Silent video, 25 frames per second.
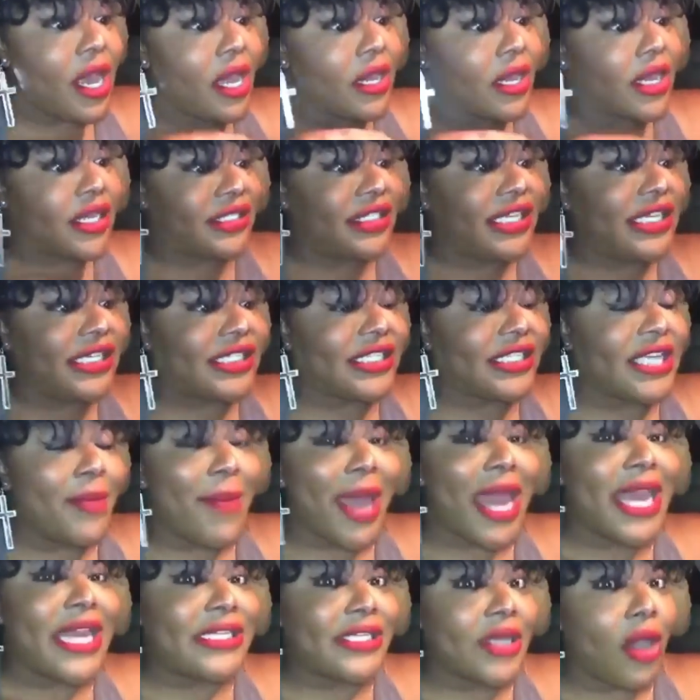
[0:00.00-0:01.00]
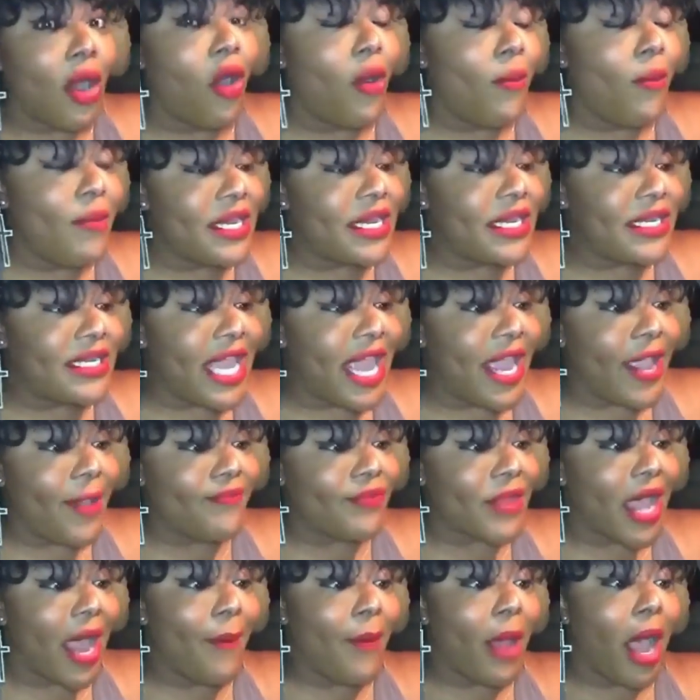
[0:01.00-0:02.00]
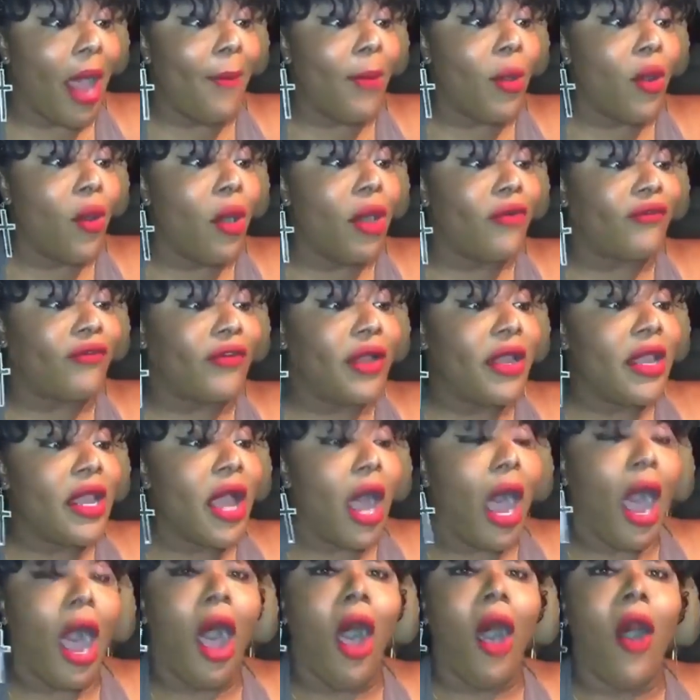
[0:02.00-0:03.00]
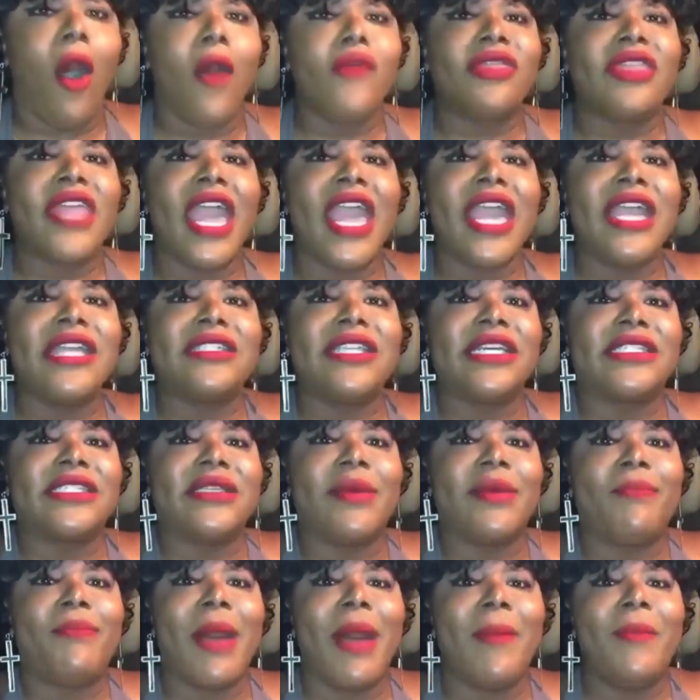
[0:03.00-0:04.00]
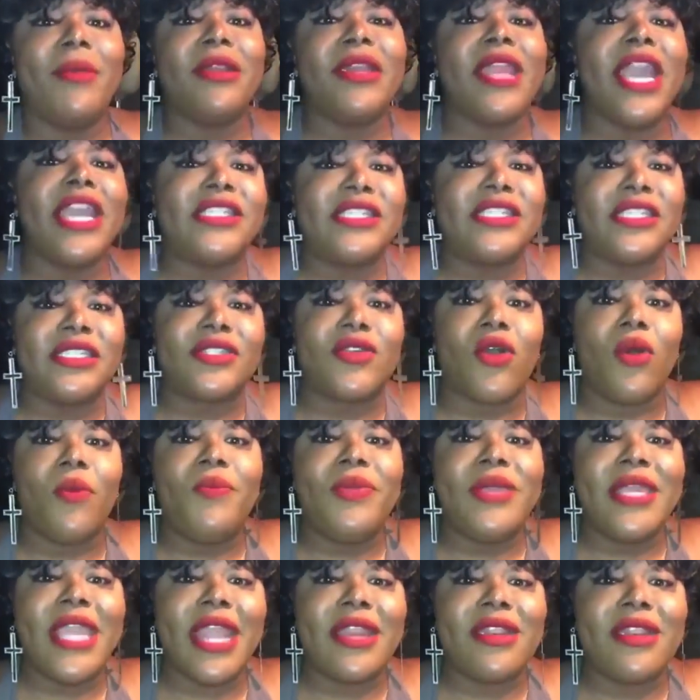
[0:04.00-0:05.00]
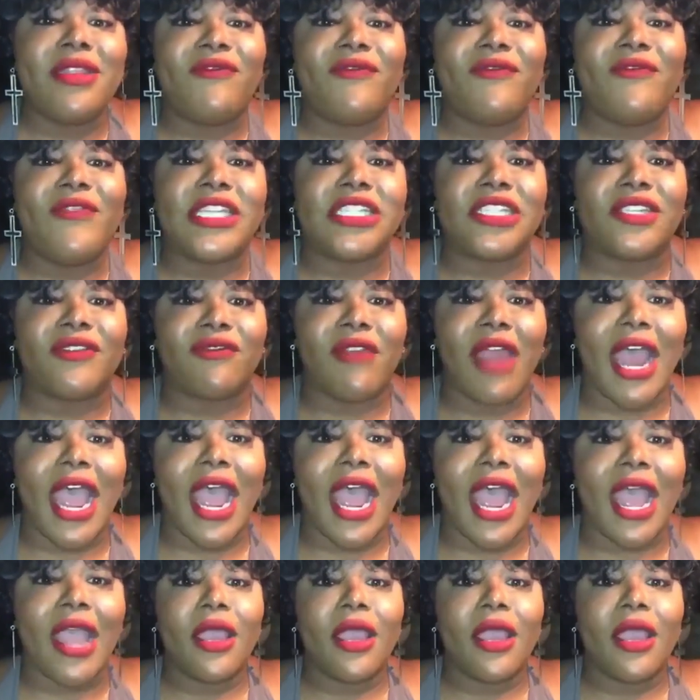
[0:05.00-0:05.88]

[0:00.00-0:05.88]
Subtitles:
Because see, somebody told me today, I'm going from all things that's abomination is going to be at the fish fry.